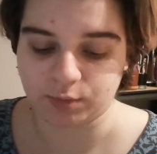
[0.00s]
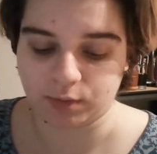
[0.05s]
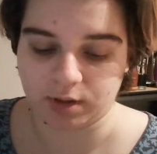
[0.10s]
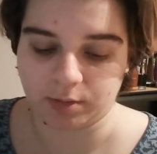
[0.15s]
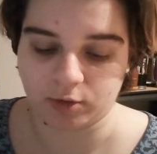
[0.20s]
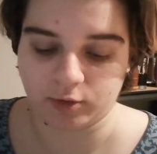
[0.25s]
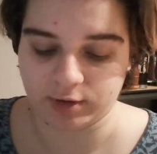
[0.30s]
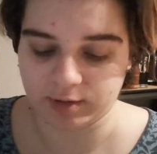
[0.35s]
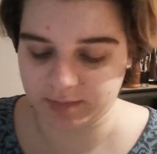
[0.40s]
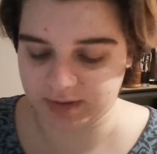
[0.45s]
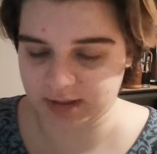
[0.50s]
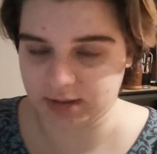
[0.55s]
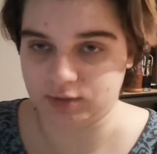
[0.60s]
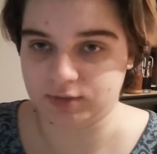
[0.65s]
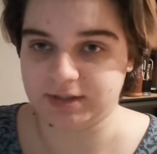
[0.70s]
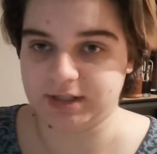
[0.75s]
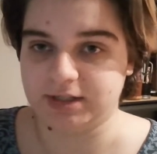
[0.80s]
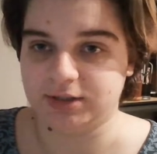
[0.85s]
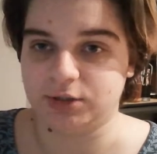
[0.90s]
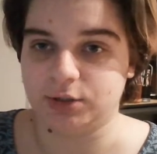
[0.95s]
What I'm going to be
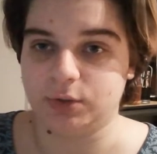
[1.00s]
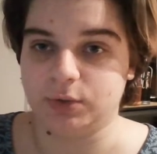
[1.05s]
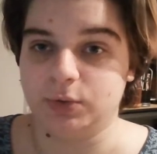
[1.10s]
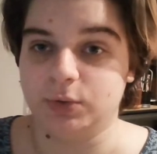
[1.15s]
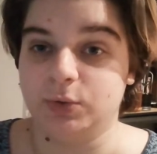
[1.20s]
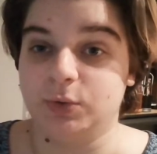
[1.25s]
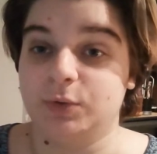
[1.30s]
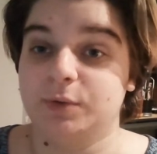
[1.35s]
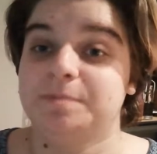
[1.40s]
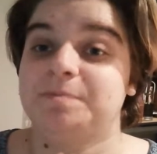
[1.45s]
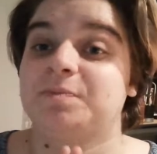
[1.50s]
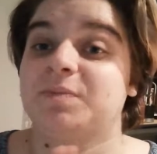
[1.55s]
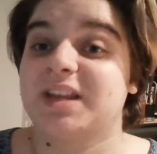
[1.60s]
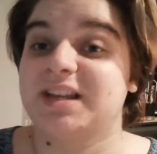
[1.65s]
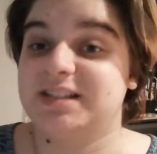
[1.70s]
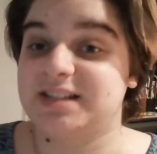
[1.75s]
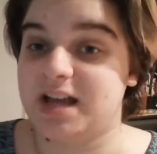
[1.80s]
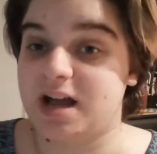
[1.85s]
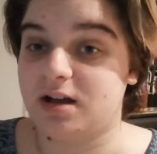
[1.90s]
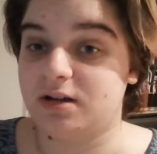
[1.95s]
using to
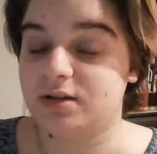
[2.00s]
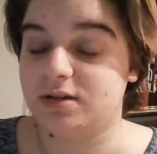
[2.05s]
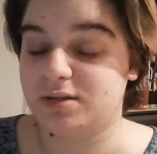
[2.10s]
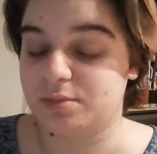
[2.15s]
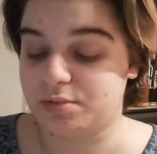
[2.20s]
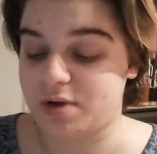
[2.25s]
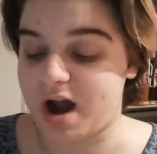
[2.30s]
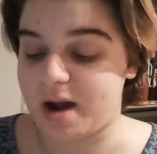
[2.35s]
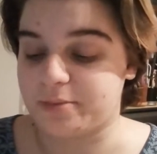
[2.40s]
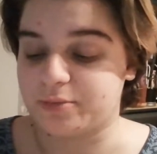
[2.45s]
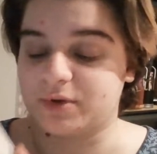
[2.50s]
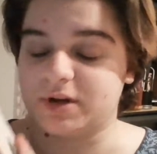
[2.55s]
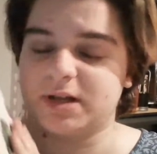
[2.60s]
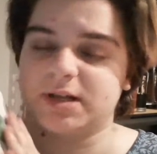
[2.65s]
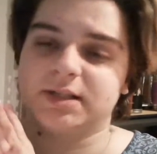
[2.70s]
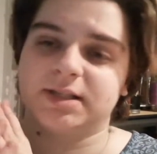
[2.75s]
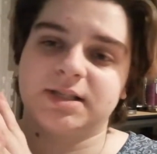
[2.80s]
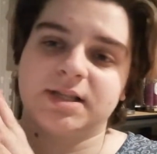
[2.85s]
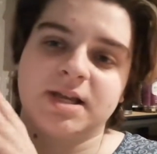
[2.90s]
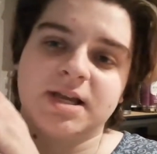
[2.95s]
tell you the
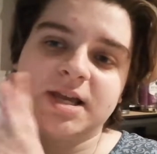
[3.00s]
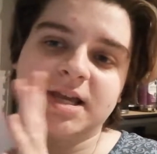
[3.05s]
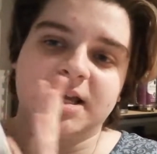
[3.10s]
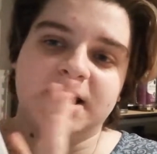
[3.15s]
properties